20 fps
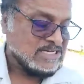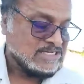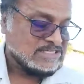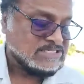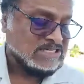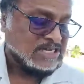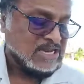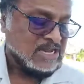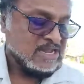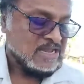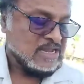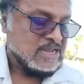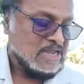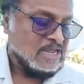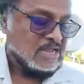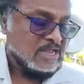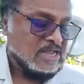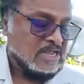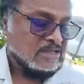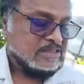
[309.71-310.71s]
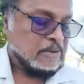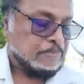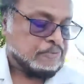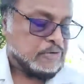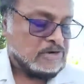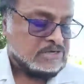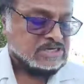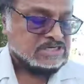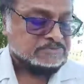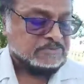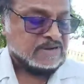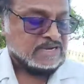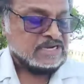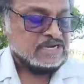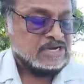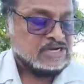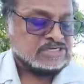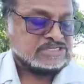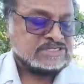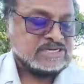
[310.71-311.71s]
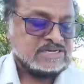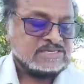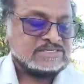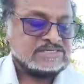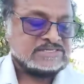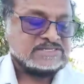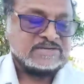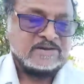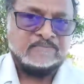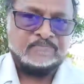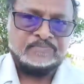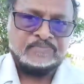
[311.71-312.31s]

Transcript: is the protest by the nurses.